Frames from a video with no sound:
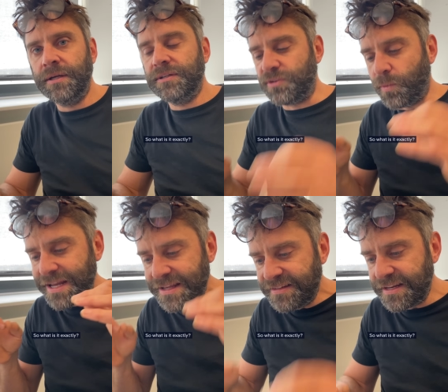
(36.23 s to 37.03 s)
So
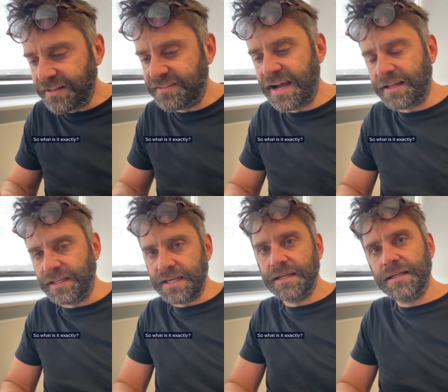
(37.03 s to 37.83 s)
what is it
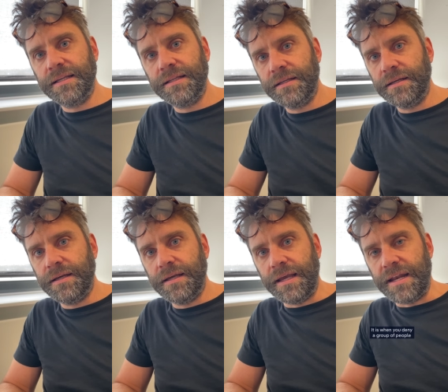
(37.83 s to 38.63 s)
exactly?
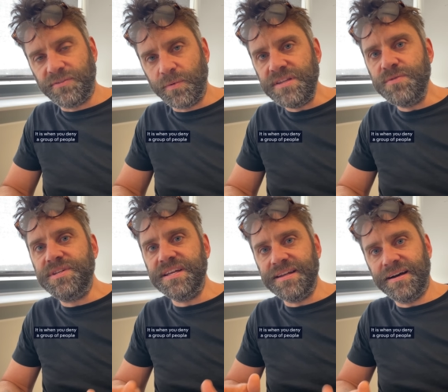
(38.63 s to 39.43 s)
It is when you
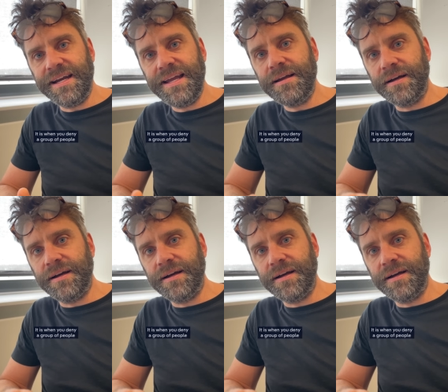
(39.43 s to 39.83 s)
deny